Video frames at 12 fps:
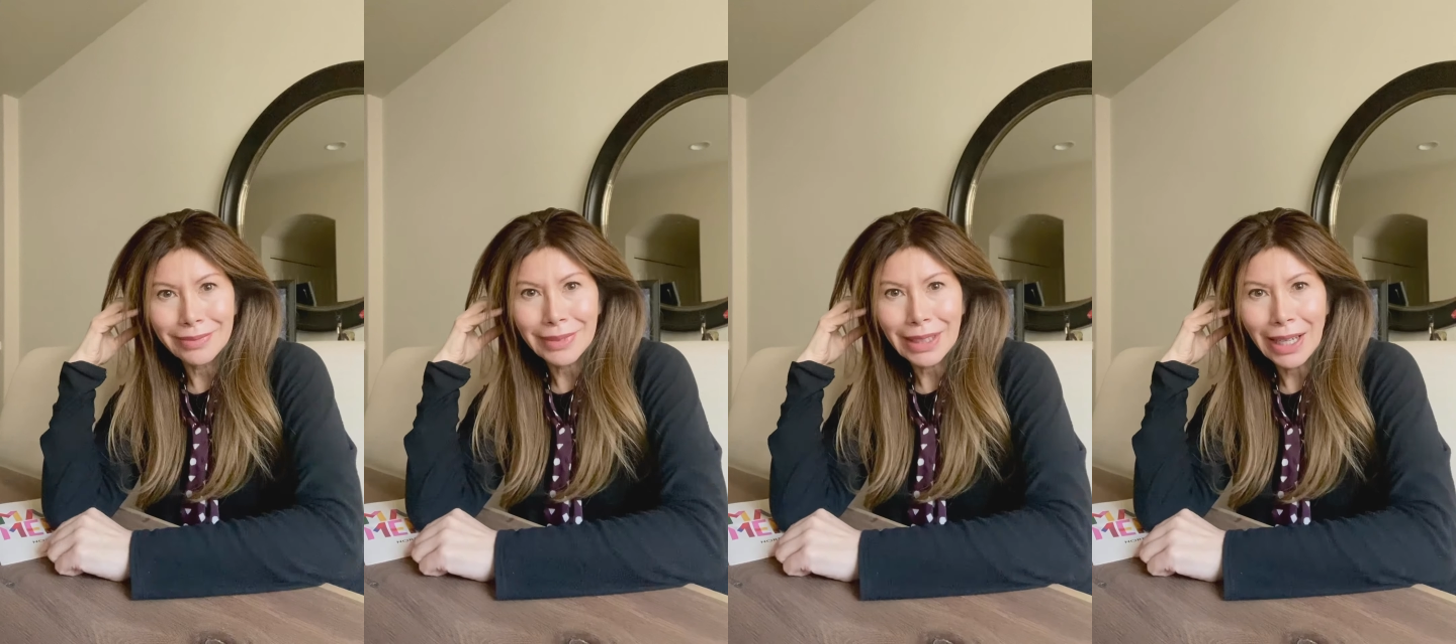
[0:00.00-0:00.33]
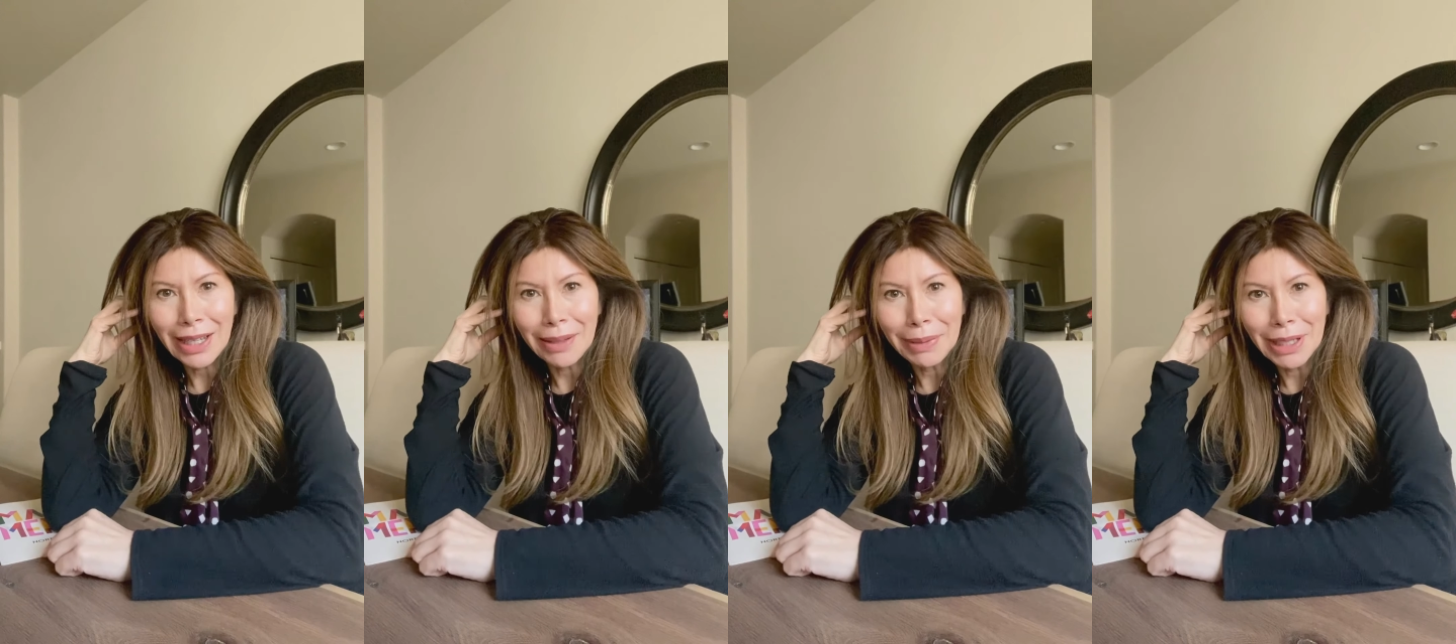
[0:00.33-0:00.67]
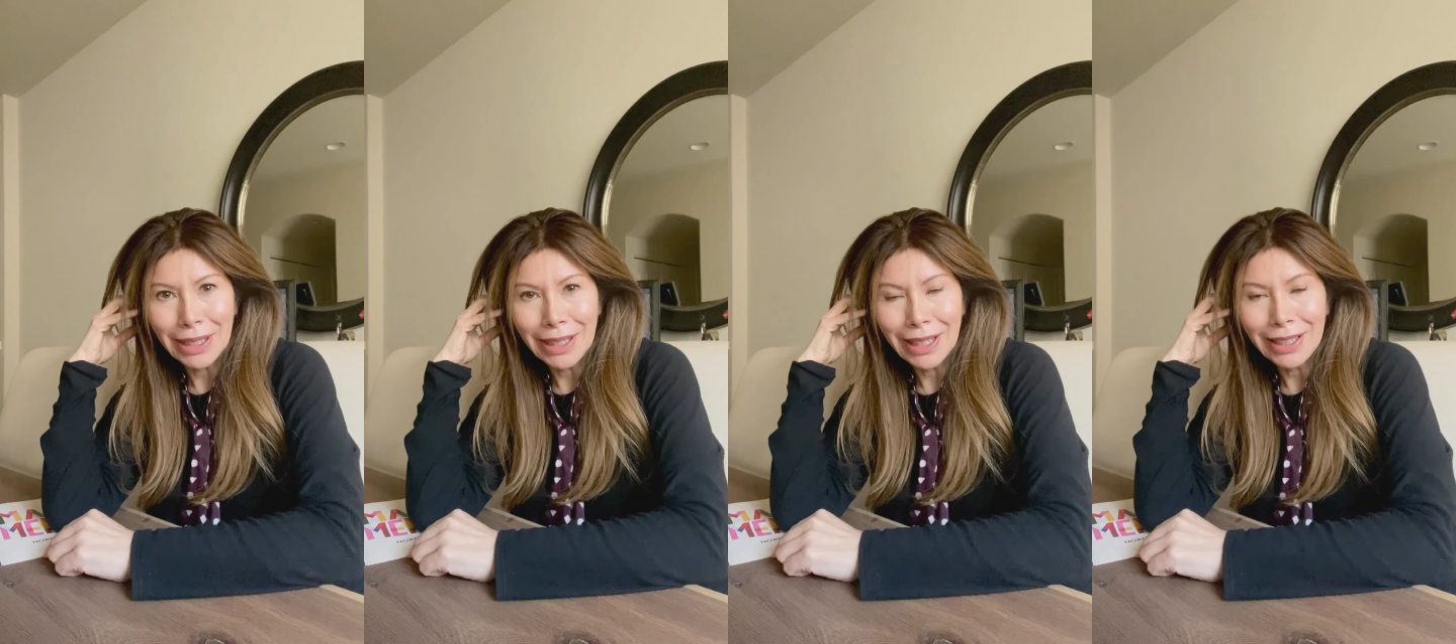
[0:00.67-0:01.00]
I am
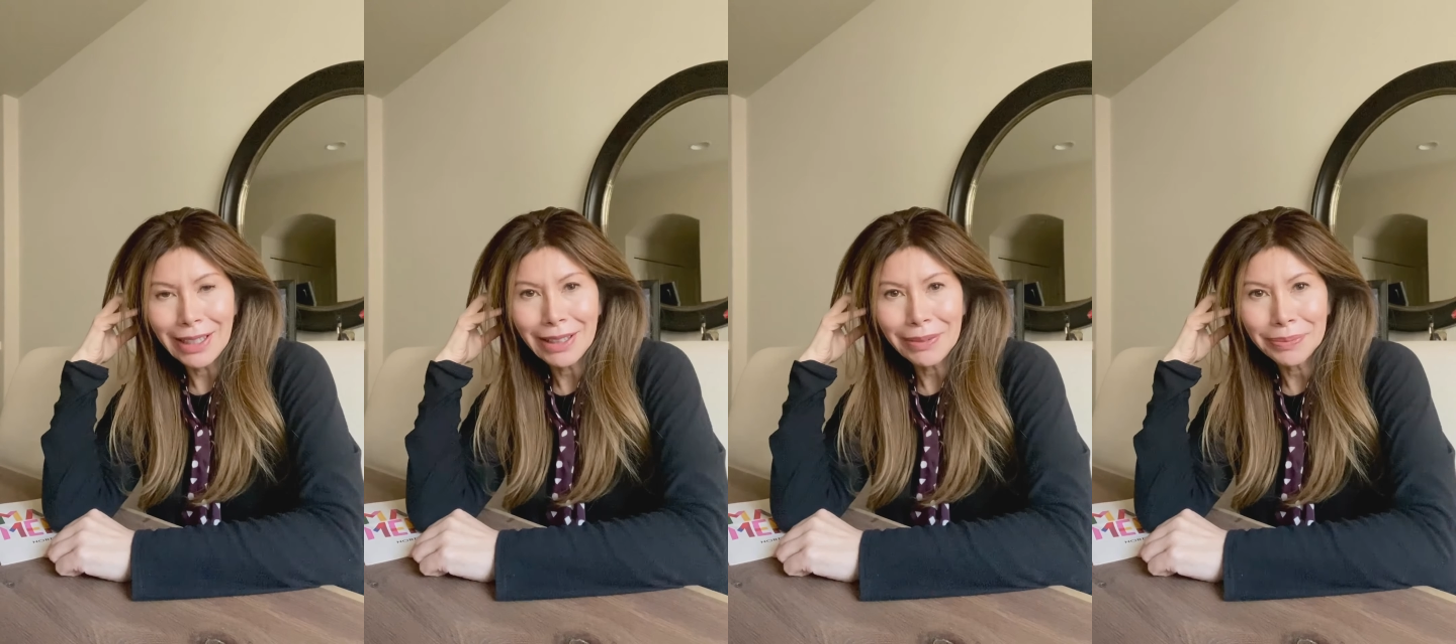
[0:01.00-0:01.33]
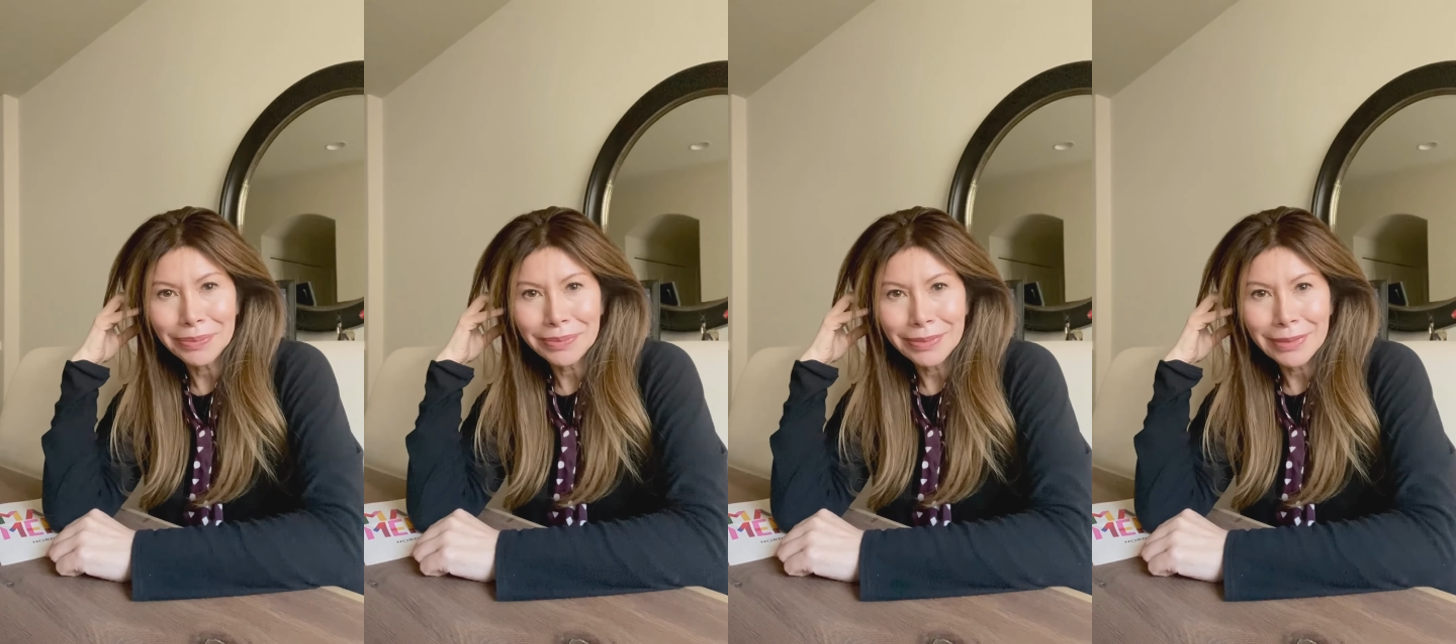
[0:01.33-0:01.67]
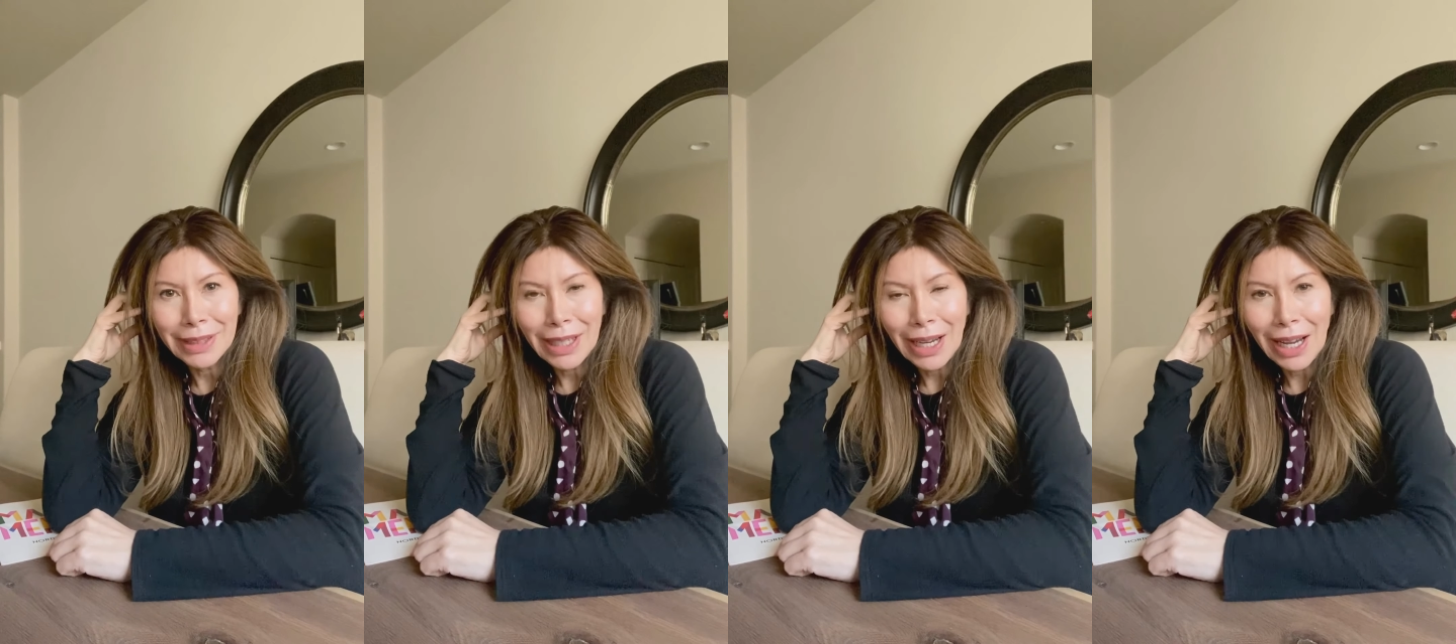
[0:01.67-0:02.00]
Eliana
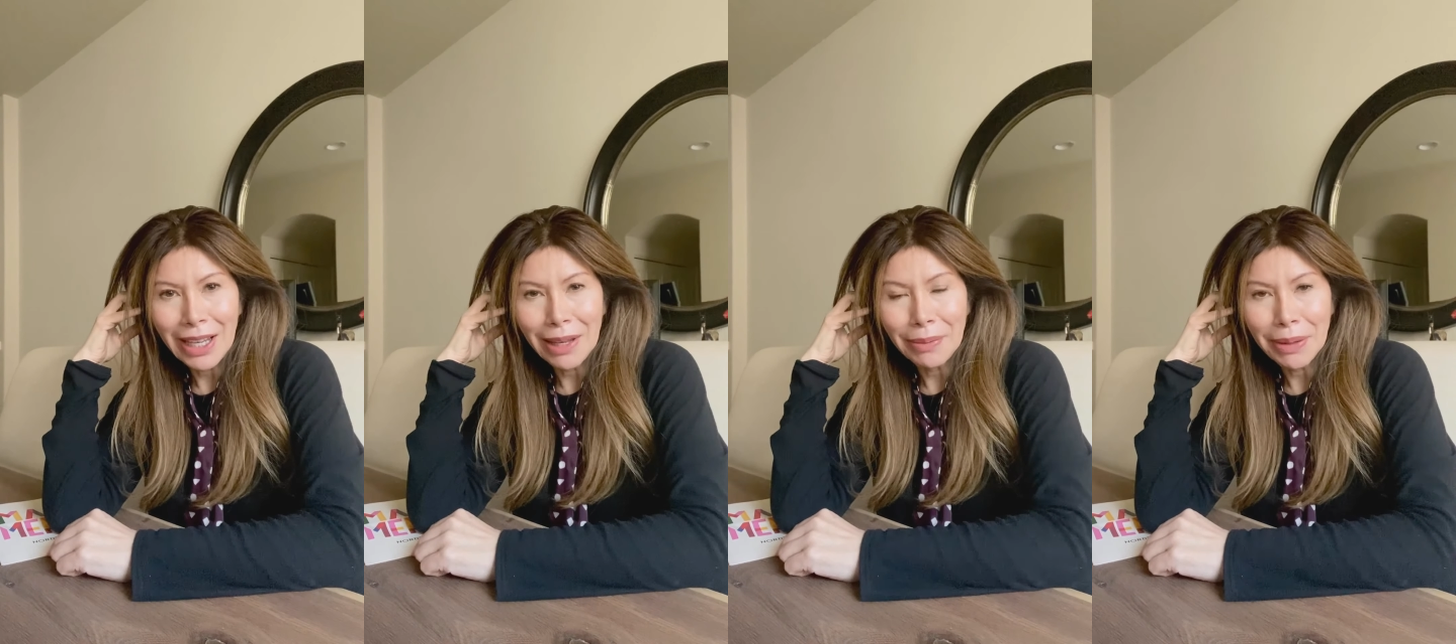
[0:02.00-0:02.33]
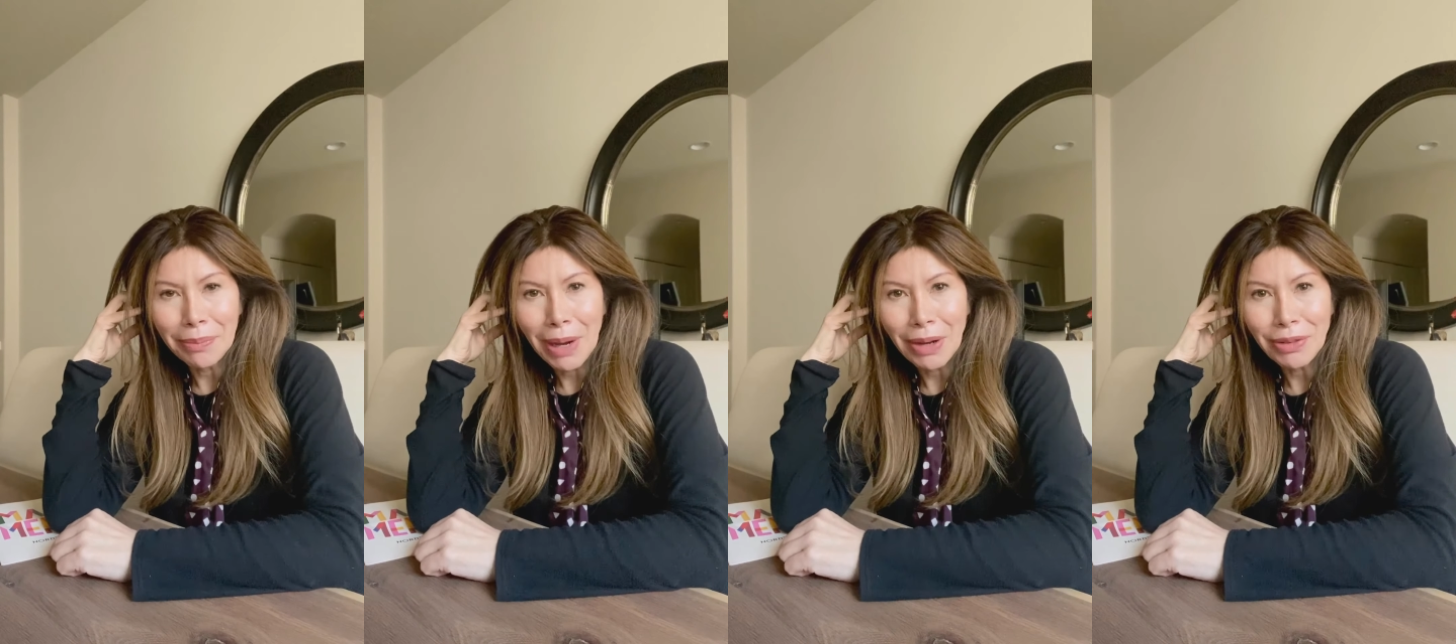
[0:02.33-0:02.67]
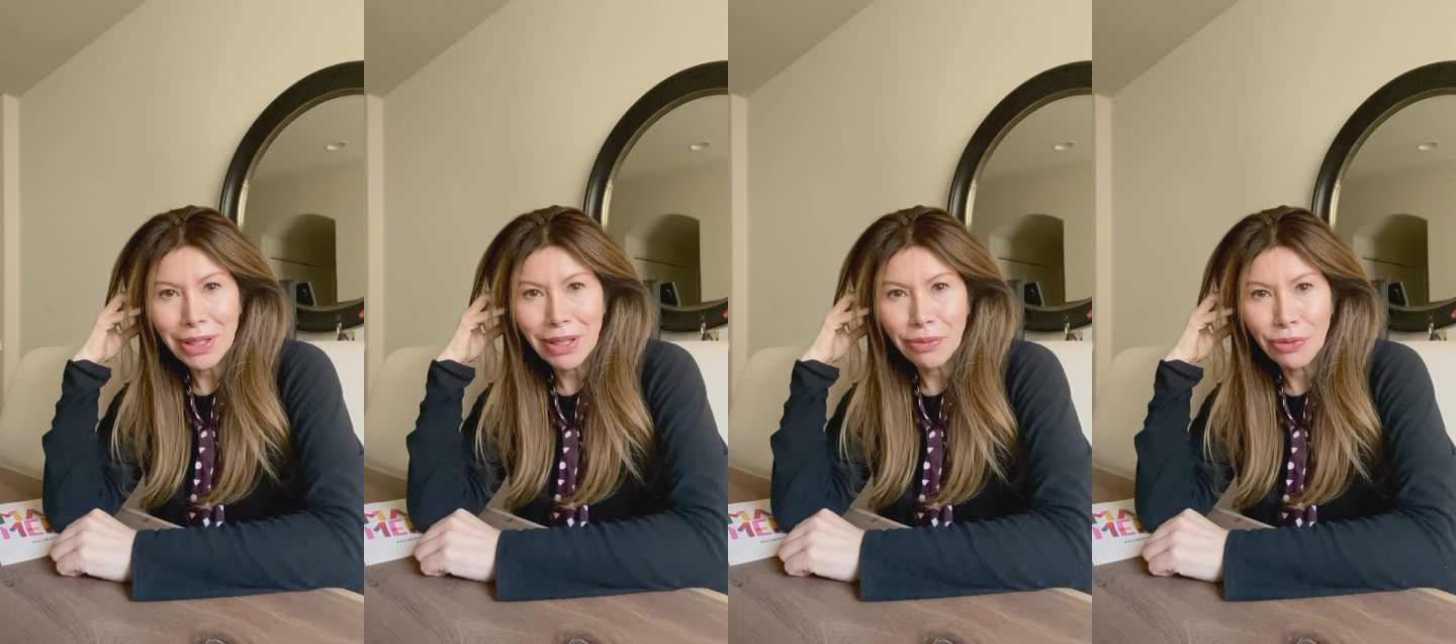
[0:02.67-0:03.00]
I am in
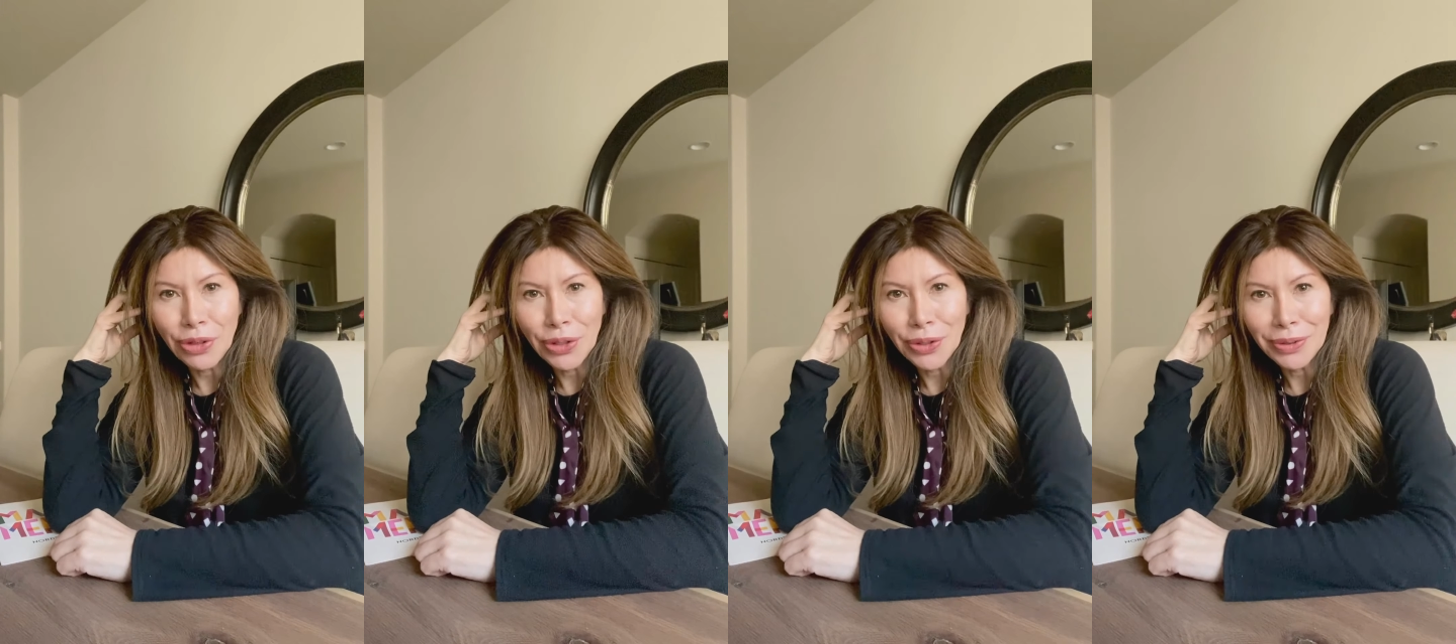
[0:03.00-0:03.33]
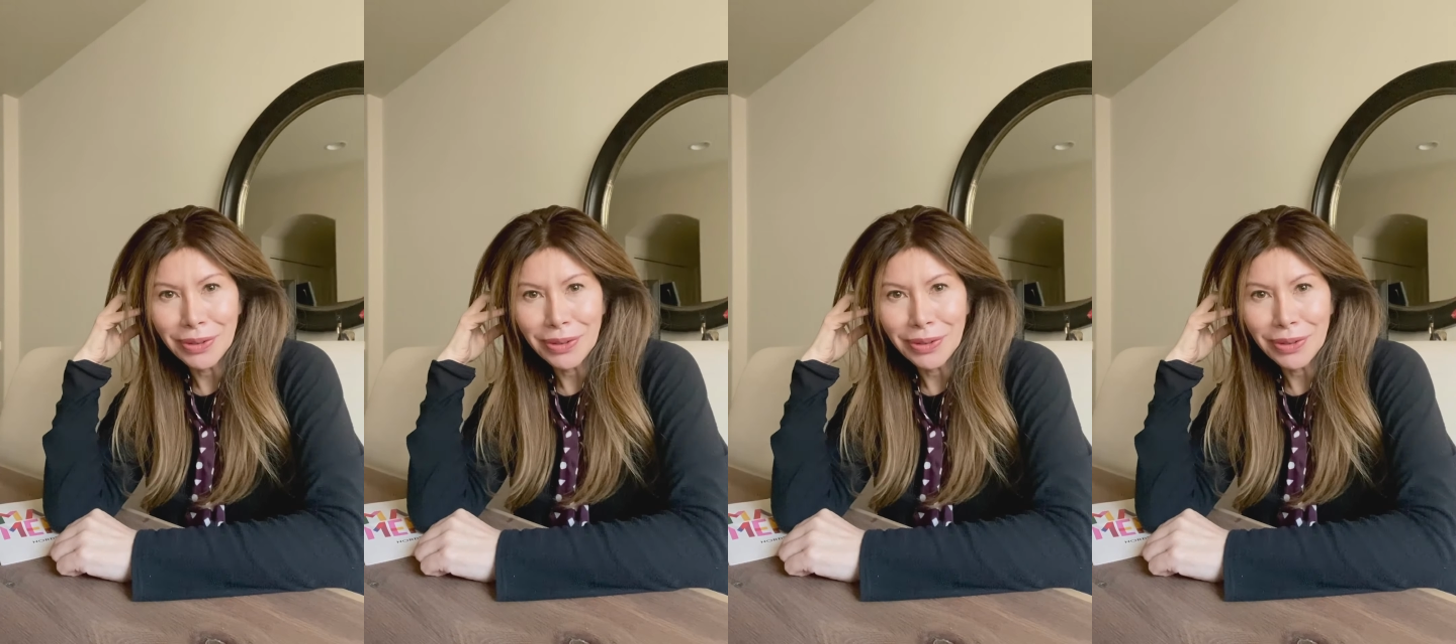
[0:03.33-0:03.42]
Mountain View,